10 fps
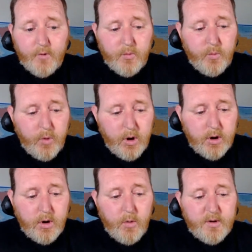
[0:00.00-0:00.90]
for
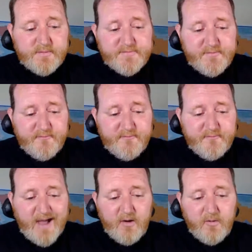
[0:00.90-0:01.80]
Workhorse to
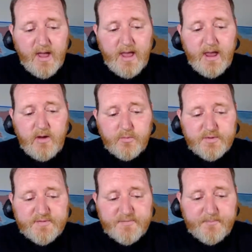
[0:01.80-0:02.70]
file a
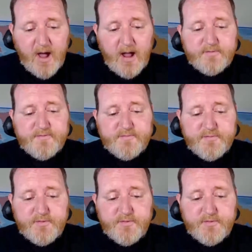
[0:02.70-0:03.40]
response